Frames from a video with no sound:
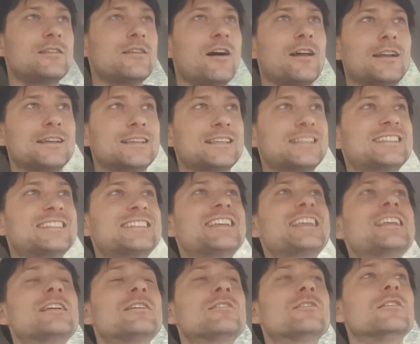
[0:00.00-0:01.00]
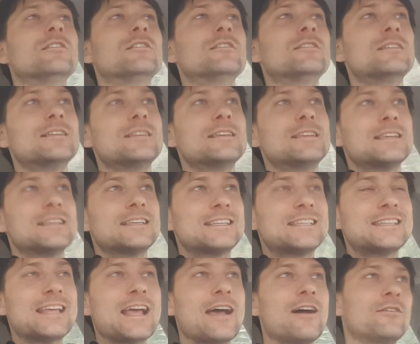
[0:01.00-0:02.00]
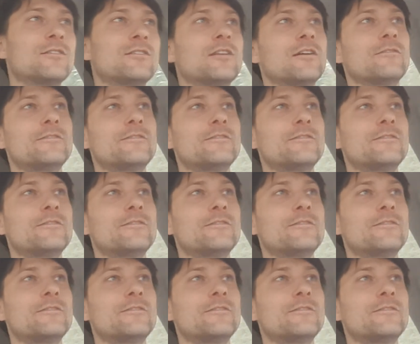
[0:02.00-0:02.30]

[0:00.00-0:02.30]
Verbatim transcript: Not a single sound